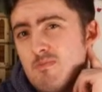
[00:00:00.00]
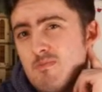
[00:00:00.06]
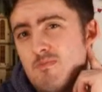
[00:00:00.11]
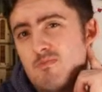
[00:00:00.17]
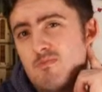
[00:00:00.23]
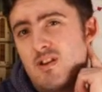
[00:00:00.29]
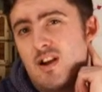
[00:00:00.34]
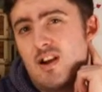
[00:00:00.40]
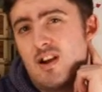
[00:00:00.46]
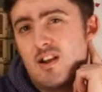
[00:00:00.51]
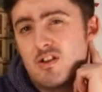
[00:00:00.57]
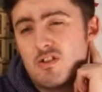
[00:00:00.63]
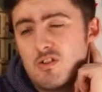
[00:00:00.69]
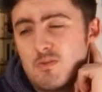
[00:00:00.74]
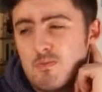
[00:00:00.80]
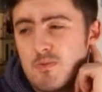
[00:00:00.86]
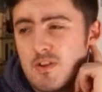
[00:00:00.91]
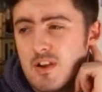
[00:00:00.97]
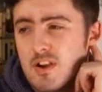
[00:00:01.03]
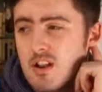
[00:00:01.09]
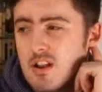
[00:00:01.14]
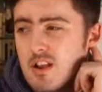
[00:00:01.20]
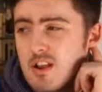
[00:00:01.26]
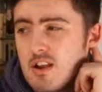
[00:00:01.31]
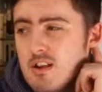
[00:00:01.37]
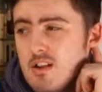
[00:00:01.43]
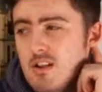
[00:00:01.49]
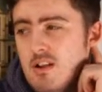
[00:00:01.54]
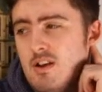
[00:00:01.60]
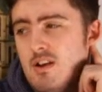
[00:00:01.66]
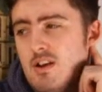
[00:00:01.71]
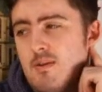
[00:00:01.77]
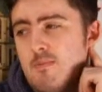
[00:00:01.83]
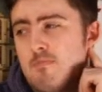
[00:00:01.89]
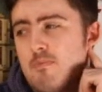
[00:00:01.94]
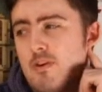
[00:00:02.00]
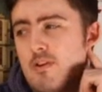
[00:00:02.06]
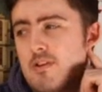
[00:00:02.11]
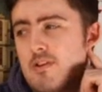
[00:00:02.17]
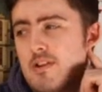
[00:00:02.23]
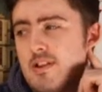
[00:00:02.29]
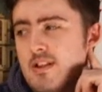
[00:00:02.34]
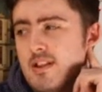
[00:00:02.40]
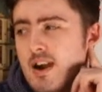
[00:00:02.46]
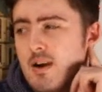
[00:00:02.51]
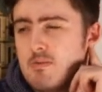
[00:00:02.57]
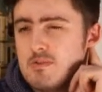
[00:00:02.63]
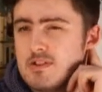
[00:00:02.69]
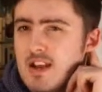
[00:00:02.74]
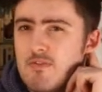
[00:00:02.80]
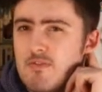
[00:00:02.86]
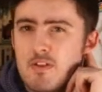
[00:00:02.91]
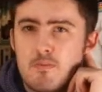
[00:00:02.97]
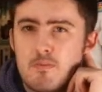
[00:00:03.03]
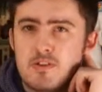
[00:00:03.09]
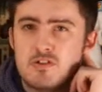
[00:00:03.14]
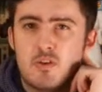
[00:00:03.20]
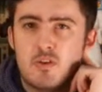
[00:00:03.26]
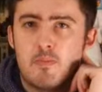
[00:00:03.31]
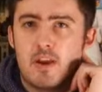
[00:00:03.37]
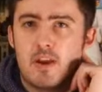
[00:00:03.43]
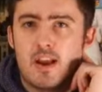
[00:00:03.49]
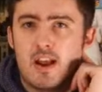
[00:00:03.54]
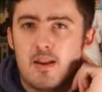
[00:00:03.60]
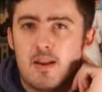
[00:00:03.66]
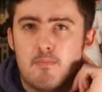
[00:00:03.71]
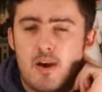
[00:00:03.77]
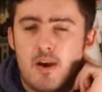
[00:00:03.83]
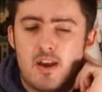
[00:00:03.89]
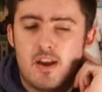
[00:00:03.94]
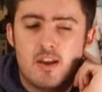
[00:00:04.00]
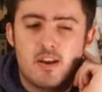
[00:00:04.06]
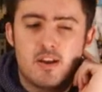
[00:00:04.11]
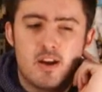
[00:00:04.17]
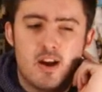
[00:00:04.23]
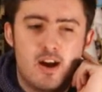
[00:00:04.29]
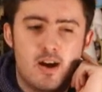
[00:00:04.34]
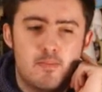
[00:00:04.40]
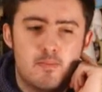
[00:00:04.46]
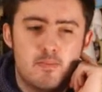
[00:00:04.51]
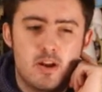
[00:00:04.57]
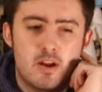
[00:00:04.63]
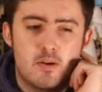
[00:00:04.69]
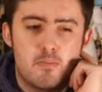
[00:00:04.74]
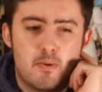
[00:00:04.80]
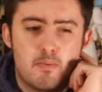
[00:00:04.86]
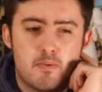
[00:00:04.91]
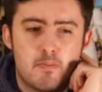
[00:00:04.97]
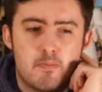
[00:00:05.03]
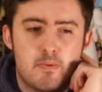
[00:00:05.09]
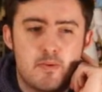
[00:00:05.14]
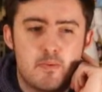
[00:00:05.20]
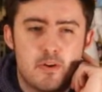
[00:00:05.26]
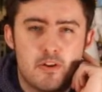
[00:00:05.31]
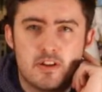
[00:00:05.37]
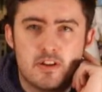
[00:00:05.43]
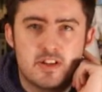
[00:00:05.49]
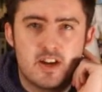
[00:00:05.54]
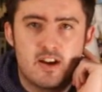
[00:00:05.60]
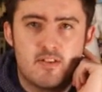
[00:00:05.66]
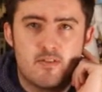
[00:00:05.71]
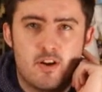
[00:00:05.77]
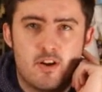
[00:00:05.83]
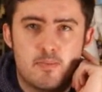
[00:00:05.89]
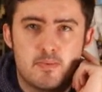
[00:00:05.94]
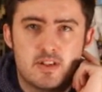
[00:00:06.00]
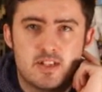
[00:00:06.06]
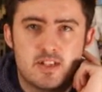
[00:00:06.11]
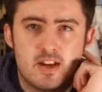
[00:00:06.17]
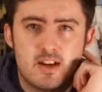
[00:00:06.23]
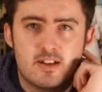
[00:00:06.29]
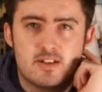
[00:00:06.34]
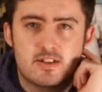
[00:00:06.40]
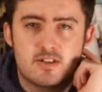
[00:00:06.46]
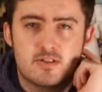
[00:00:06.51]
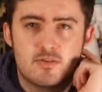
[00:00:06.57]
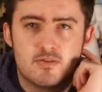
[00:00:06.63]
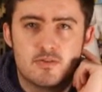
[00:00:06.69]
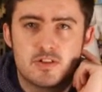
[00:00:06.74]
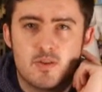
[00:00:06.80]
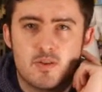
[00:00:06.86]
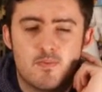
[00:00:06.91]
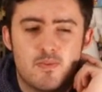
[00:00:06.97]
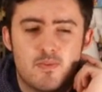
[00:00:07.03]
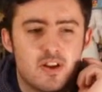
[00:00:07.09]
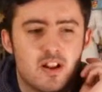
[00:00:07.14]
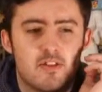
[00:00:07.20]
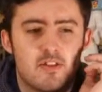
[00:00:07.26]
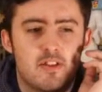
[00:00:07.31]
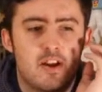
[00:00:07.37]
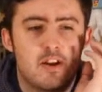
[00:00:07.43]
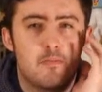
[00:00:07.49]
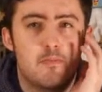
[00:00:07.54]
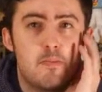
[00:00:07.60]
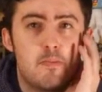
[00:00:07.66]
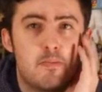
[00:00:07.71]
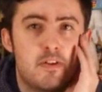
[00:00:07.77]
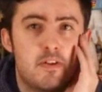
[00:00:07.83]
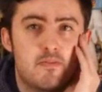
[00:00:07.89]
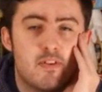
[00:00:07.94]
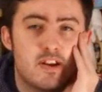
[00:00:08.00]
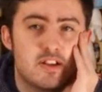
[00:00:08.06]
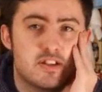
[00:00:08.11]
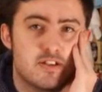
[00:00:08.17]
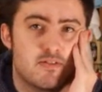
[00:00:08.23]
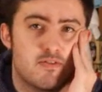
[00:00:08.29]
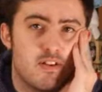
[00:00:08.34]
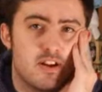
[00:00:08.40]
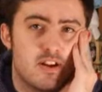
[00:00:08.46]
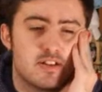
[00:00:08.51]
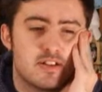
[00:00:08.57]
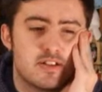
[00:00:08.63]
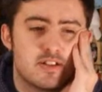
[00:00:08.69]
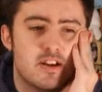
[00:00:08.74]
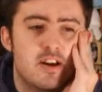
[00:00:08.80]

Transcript: It could be earlier, but I'll definitely be streaming again in May. It'll probably be one of the diorama sets or something like that, or maybe the Razor Crest.